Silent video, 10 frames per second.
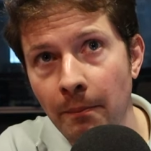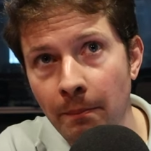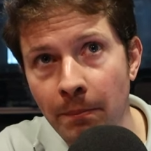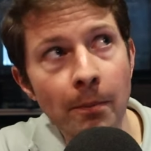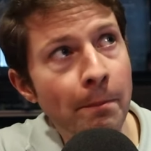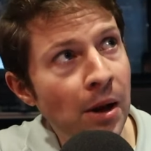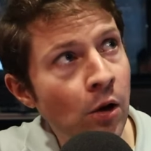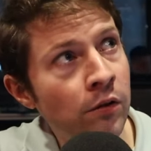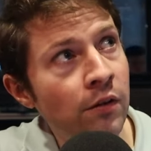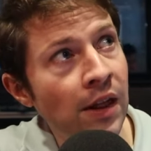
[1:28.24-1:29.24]
But
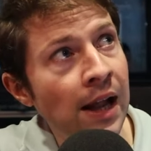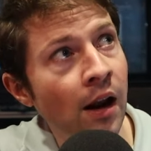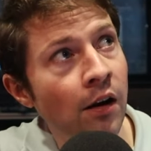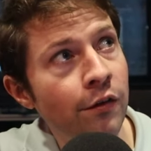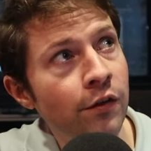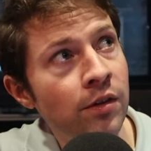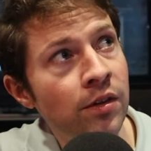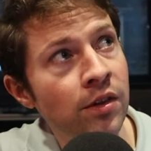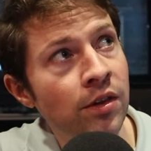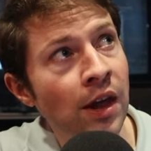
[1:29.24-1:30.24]
because of their love,
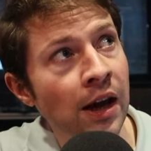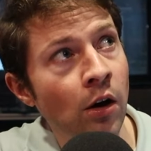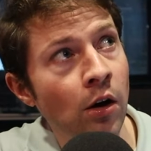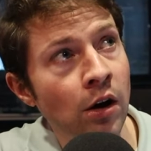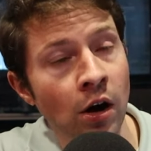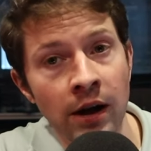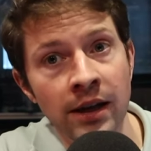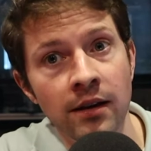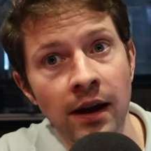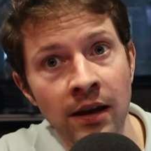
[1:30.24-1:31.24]
they are
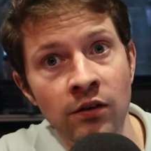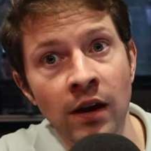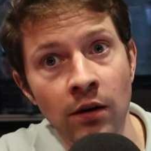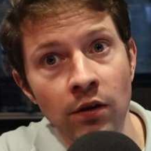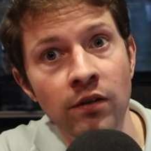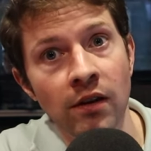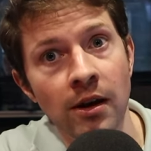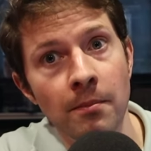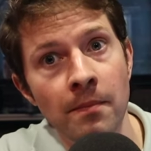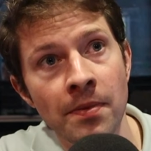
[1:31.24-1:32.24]
kind and generous to him.